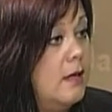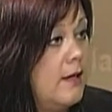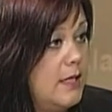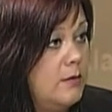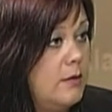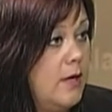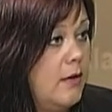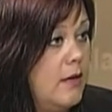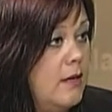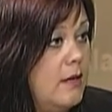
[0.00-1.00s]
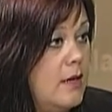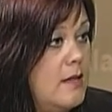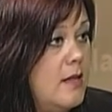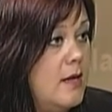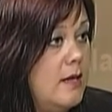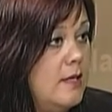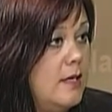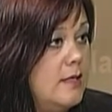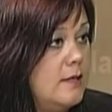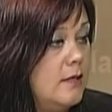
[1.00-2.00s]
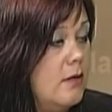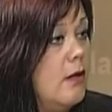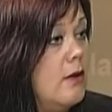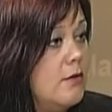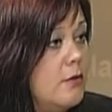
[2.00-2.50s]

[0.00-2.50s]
Alachua County, and then it's along